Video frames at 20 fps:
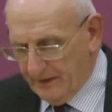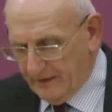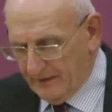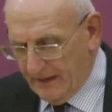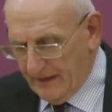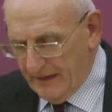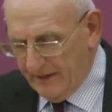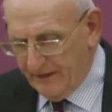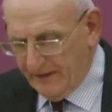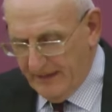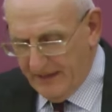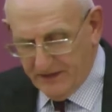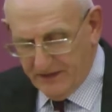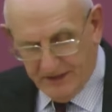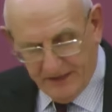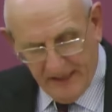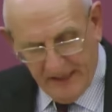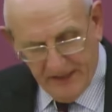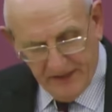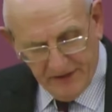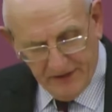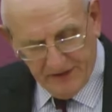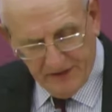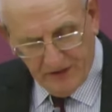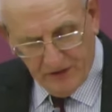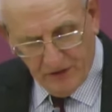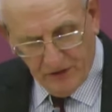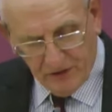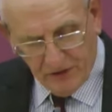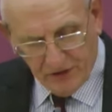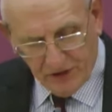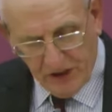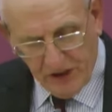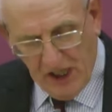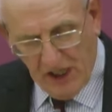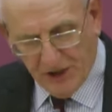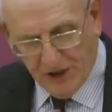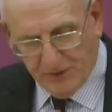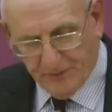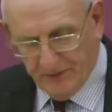in these days. Luke's
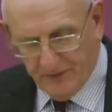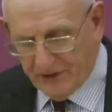Gospel,